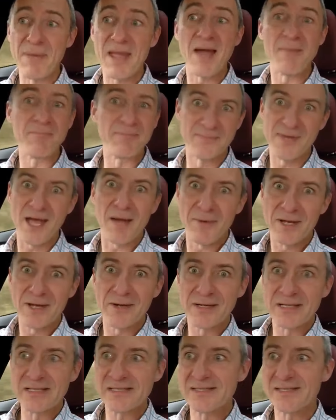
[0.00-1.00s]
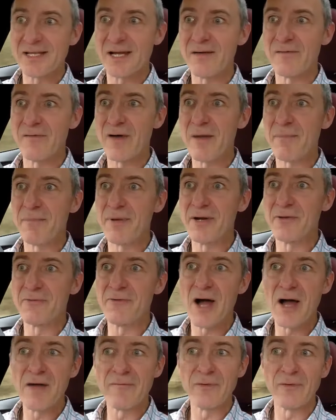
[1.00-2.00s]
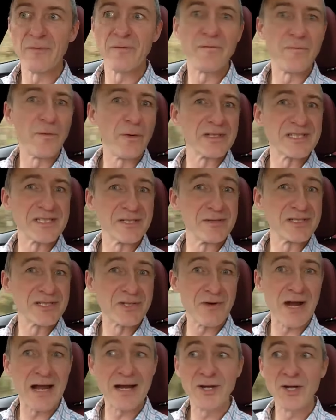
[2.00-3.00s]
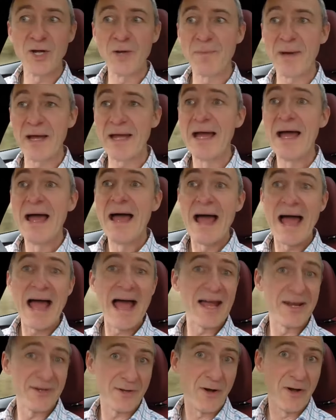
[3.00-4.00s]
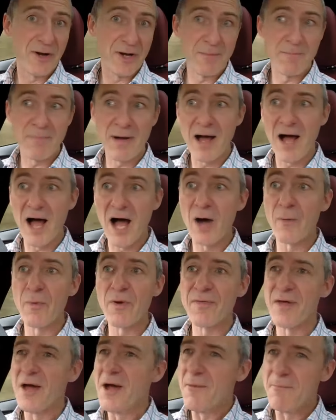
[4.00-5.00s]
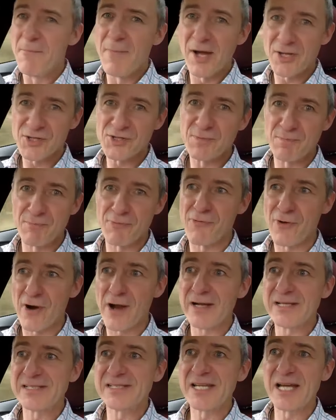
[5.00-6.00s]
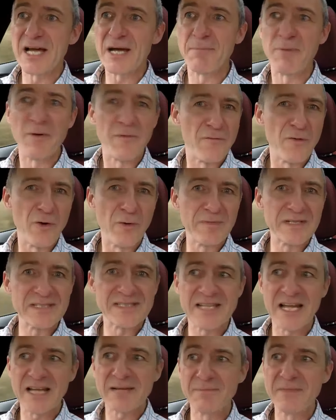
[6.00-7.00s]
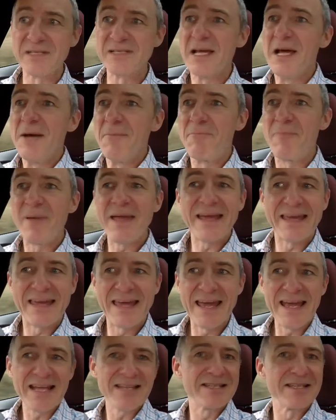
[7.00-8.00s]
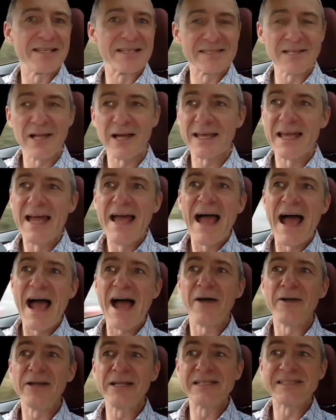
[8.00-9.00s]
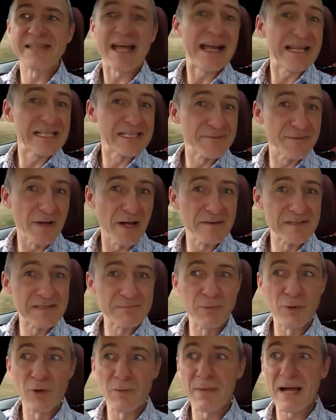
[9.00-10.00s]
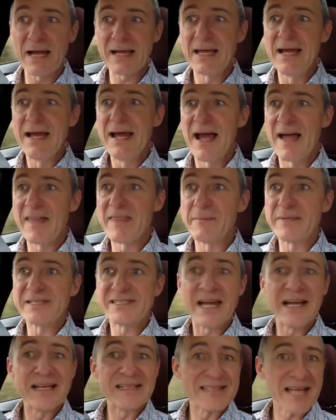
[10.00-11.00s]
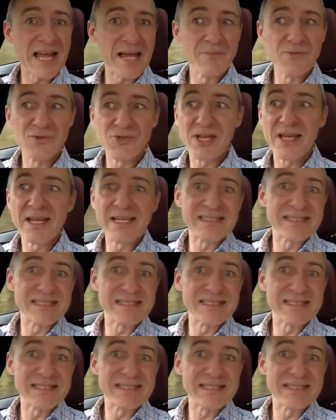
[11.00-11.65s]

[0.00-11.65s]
BMW can serve up in a rival 4 Series Grand Coupe and on a par with much pricier performance segment big hitters like Audi's S5 Sportback and the Mercedes AMG